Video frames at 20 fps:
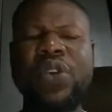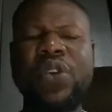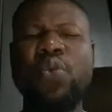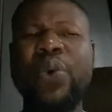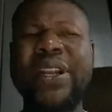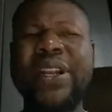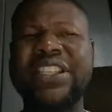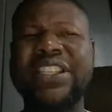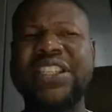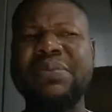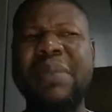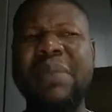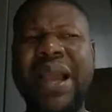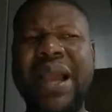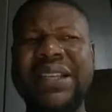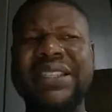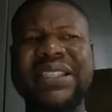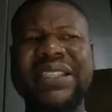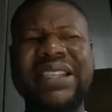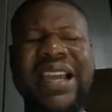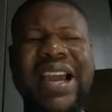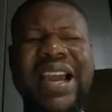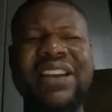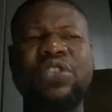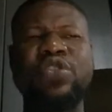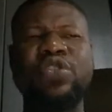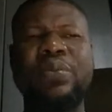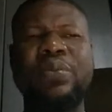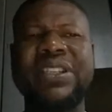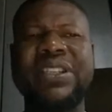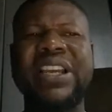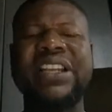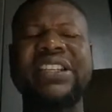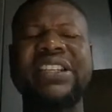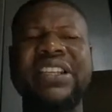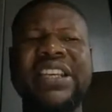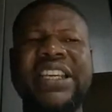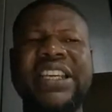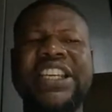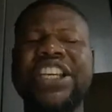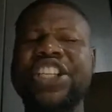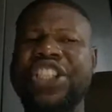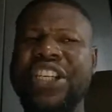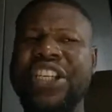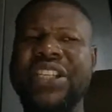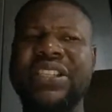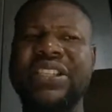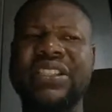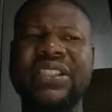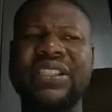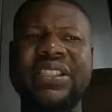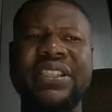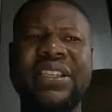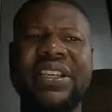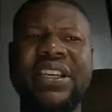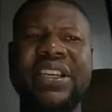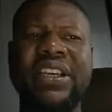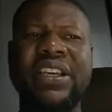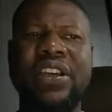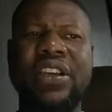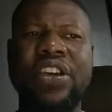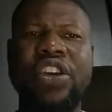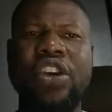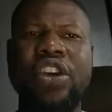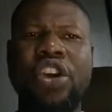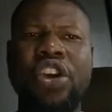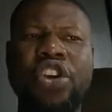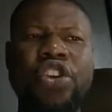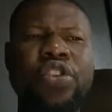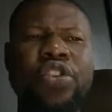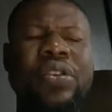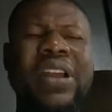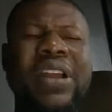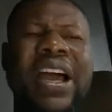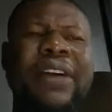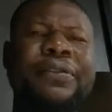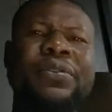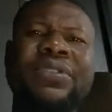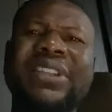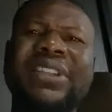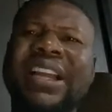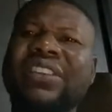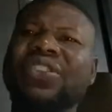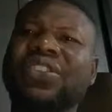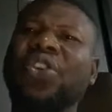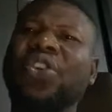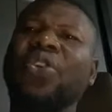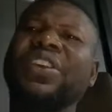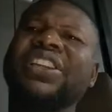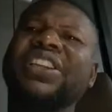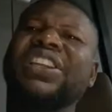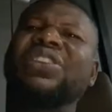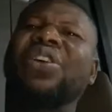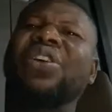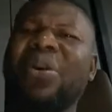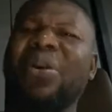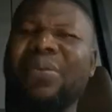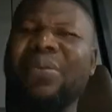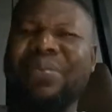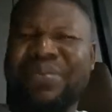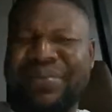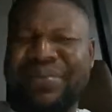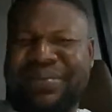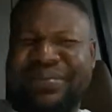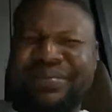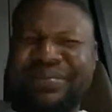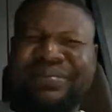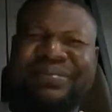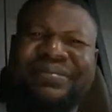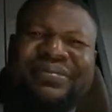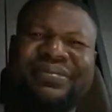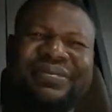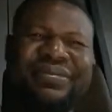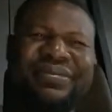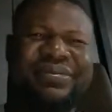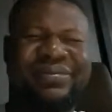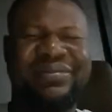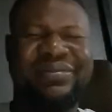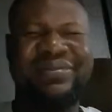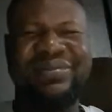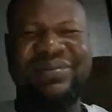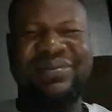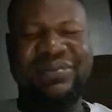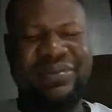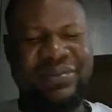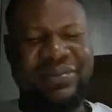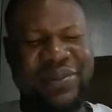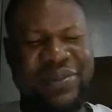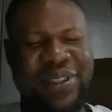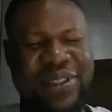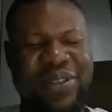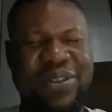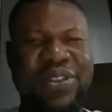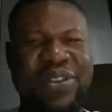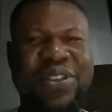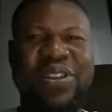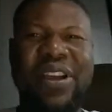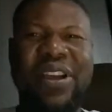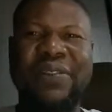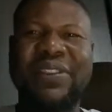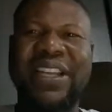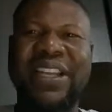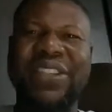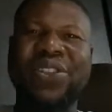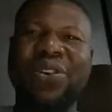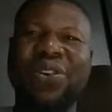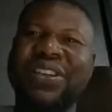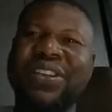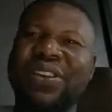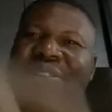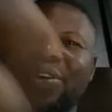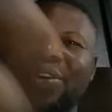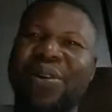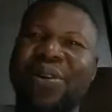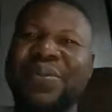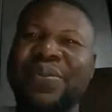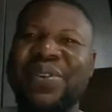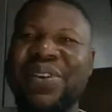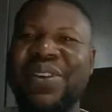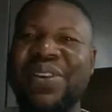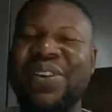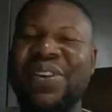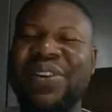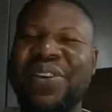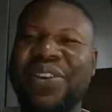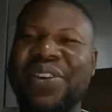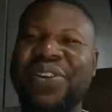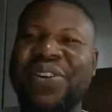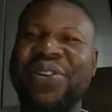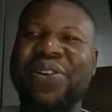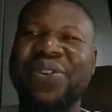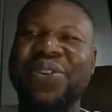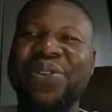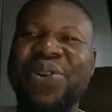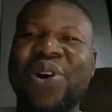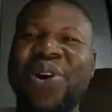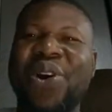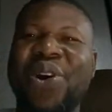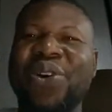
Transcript: With a smart and automated kitchen, you don't have to start turning the knob. You don't have to start turning the knob, to